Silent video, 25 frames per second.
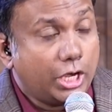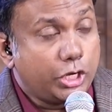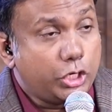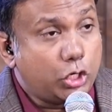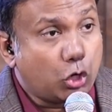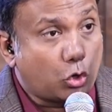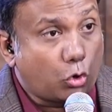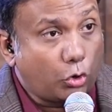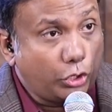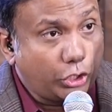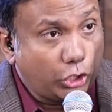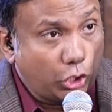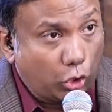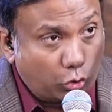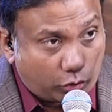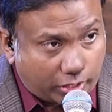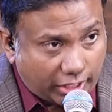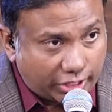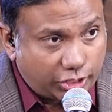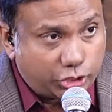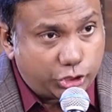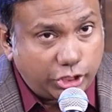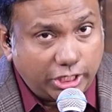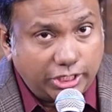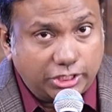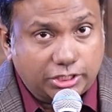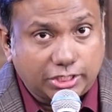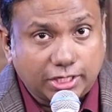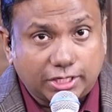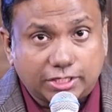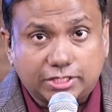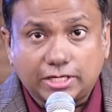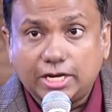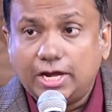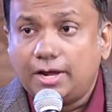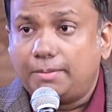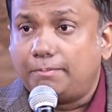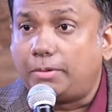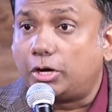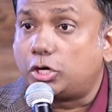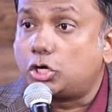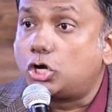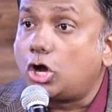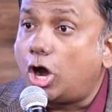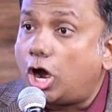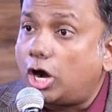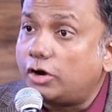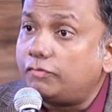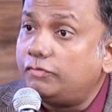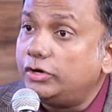You're going to look at Jesus, but
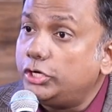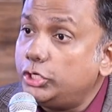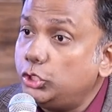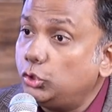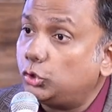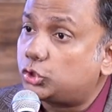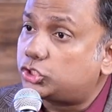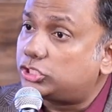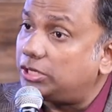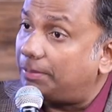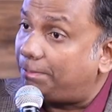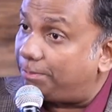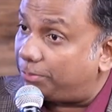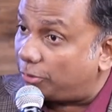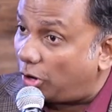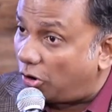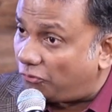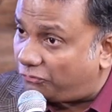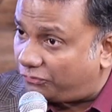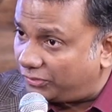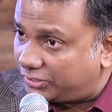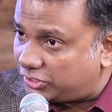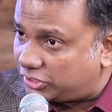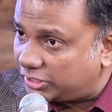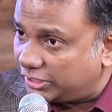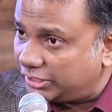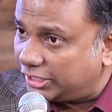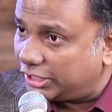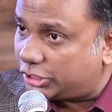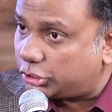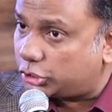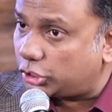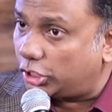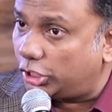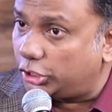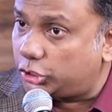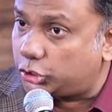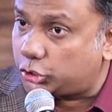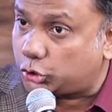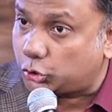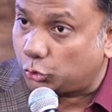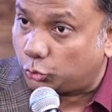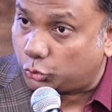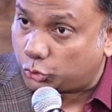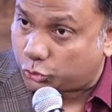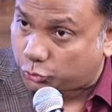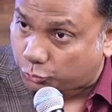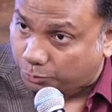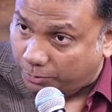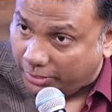God will use the prophets in the church
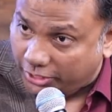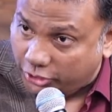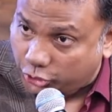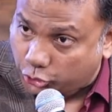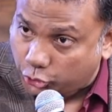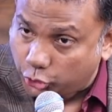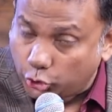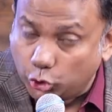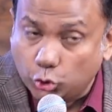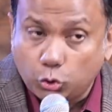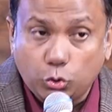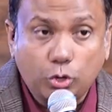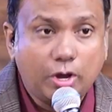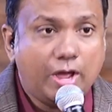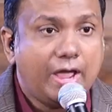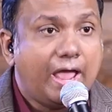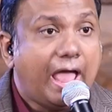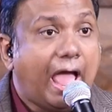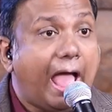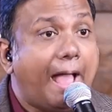to speak to you,